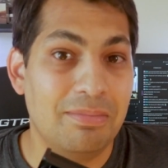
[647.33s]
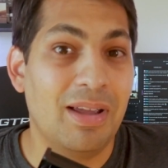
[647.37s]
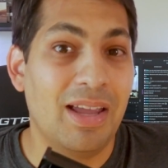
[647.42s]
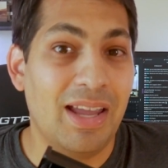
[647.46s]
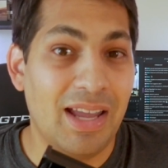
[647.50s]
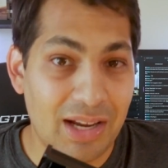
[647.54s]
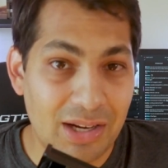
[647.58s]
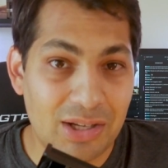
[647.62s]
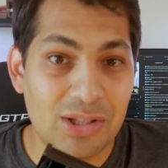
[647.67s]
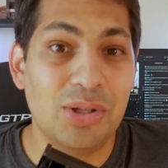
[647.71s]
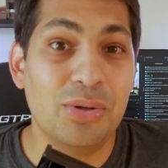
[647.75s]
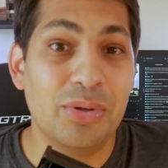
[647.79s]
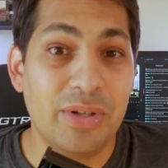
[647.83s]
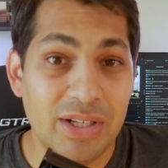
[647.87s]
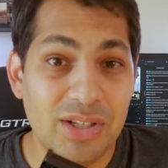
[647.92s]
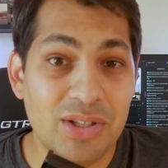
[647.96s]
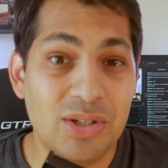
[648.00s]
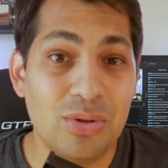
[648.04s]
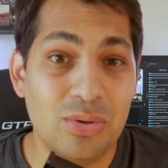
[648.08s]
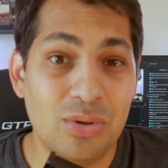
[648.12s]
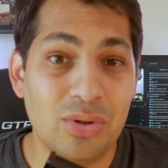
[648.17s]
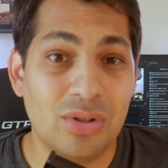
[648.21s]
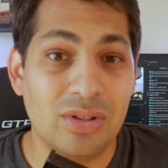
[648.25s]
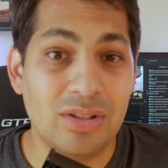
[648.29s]
including
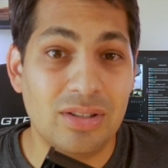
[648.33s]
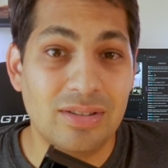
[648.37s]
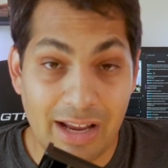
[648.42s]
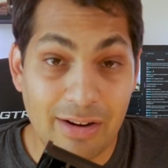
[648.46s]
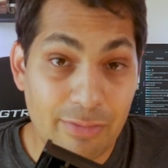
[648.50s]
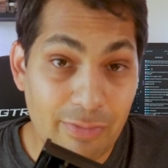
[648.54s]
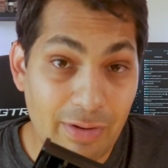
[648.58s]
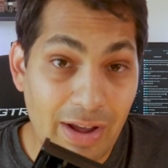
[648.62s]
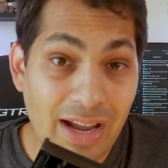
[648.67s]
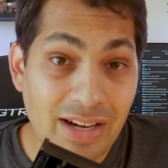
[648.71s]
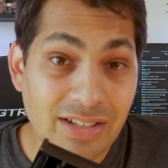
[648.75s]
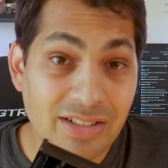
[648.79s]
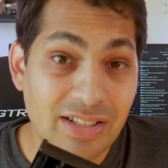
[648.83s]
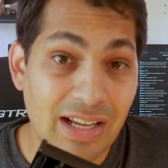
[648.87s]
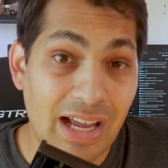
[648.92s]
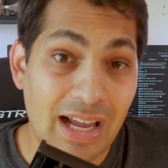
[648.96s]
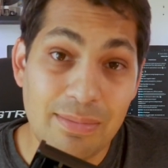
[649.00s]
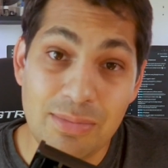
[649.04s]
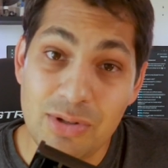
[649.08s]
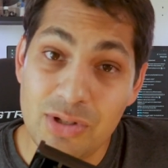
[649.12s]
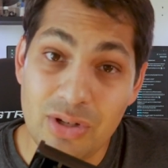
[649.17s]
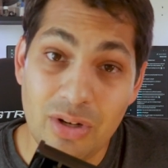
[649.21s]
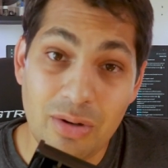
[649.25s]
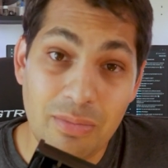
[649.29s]
Google. In fact,
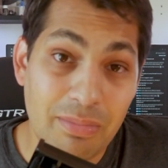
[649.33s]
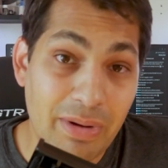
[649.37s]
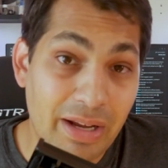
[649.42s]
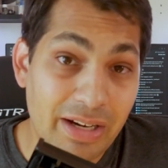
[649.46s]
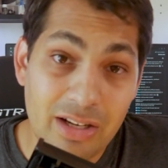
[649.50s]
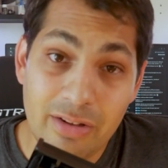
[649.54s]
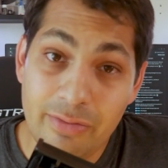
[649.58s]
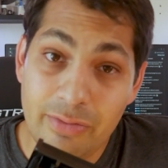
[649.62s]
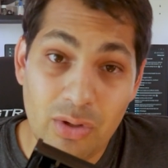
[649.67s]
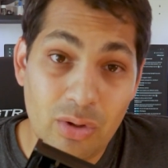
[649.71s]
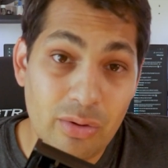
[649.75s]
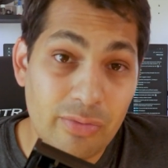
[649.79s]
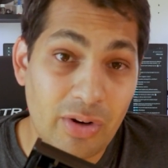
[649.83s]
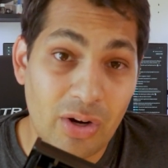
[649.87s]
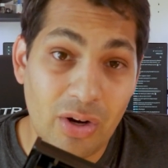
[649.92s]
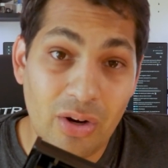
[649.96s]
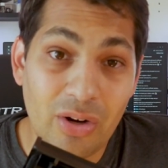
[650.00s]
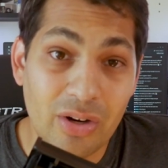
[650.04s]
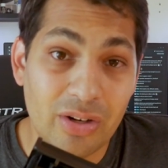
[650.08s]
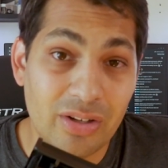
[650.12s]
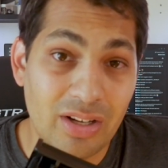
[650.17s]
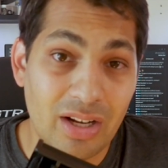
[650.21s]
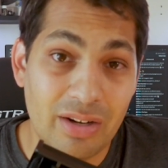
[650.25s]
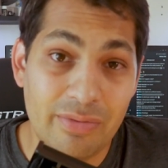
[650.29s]
I'm sure many of you have
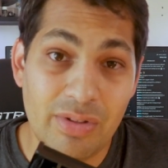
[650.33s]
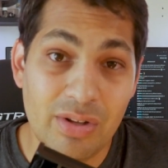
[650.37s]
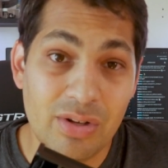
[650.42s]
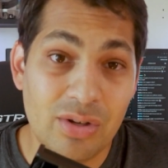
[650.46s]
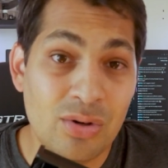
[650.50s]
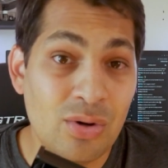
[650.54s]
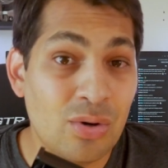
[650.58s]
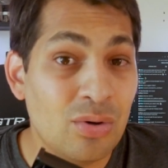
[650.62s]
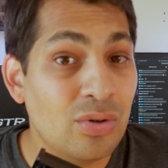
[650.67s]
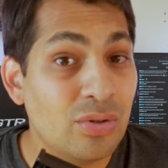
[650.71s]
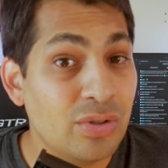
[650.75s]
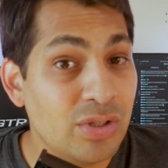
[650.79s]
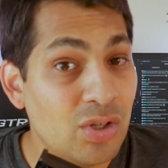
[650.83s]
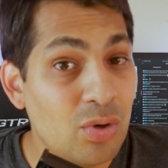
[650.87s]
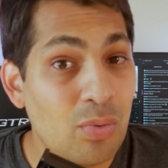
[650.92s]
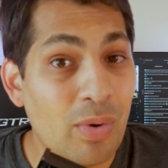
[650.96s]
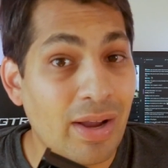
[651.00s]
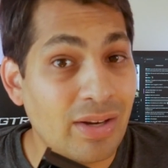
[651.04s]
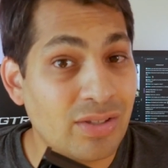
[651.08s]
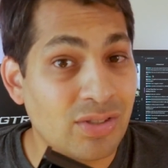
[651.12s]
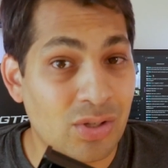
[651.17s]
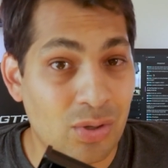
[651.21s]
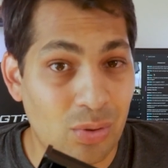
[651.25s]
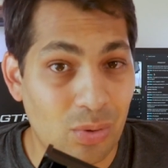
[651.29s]
heard of the Google
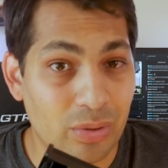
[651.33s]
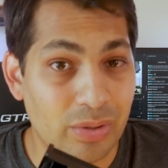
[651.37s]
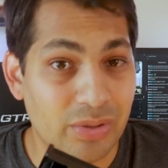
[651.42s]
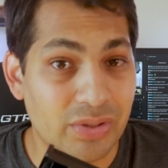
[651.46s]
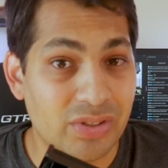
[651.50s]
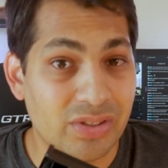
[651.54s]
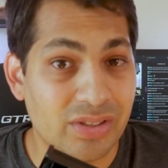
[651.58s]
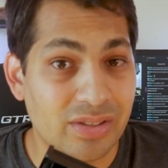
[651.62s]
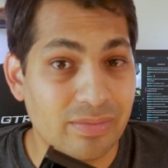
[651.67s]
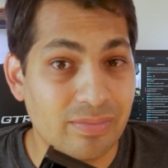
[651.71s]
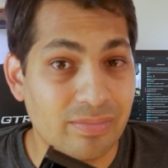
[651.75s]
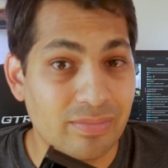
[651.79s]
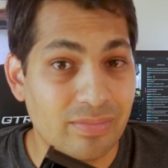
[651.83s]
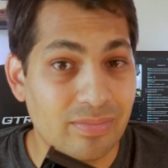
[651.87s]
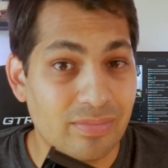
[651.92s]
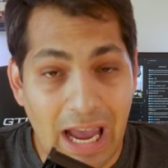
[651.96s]
UX course.